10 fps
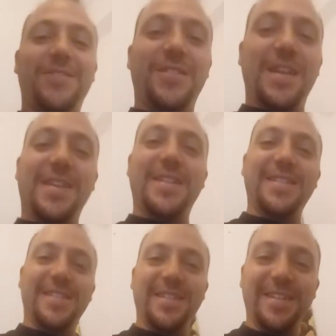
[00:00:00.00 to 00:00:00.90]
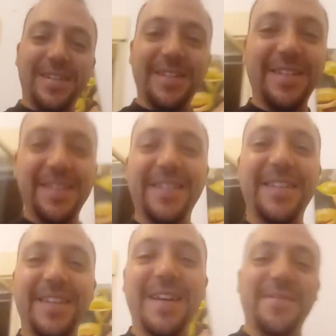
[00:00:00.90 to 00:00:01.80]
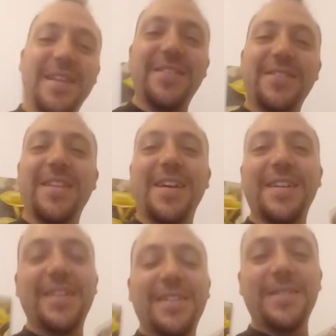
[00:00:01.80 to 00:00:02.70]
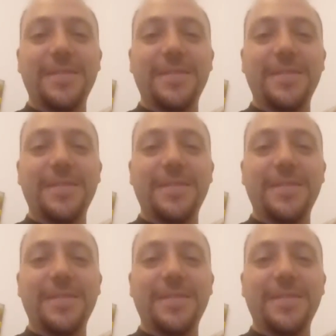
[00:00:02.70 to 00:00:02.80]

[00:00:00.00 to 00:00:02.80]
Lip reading: like it? I'm glad you like it.